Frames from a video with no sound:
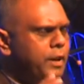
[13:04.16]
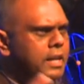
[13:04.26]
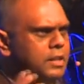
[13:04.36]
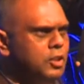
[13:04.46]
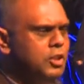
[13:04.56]

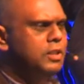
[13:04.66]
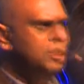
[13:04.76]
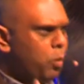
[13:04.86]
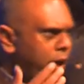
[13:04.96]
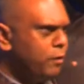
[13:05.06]
industry is
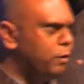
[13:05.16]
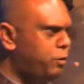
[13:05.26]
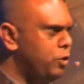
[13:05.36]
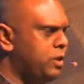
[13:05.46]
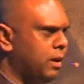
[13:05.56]
the way of the
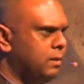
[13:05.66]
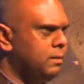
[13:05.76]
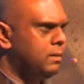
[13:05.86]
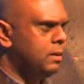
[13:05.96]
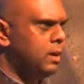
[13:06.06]
future.
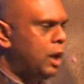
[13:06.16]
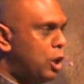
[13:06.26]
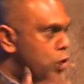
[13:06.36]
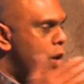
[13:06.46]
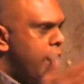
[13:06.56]

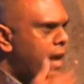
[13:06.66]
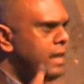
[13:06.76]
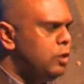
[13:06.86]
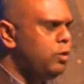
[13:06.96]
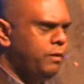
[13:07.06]
You and I
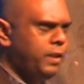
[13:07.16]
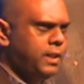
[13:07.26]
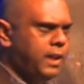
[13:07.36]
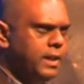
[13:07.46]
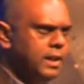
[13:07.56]
need to
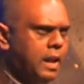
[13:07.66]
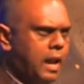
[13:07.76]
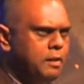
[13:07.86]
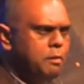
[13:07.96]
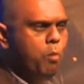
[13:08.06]
investigate it,
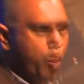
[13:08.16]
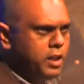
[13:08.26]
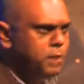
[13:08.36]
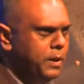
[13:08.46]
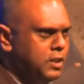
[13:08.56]
and more
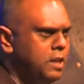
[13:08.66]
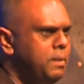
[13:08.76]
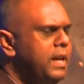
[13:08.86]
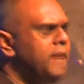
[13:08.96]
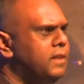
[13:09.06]
especially
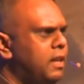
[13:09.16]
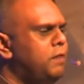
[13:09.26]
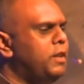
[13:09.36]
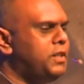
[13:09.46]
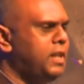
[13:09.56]
me as an
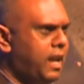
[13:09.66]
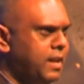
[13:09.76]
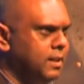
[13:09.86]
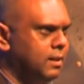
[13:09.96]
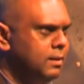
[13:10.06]

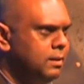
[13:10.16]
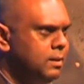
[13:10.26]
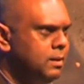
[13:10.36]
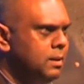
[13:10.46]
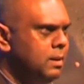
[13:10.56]
investigator.
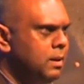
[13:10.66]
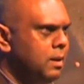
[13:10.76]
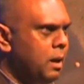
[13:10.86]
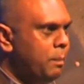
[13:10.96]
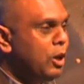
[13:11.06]

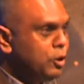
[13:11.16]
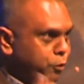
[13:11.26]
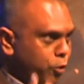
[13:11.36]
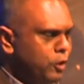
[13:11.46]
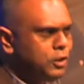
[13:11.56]
Because
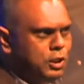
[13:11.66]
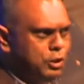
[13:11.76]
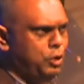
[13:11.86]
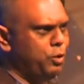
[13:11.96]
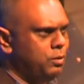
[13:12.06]
fraudsters
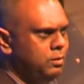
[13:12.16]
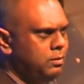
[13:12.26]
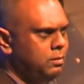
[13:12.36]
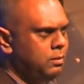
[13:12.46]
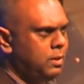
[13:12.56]
do.
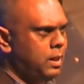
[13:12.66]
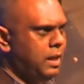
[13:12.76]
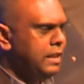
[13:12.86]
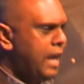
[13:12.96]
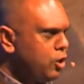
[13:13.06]

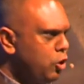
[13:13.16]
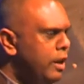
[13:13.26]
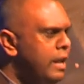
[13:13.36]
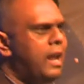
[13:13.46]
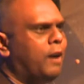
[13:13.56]
They actually
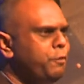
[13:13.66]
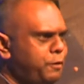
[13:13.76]
love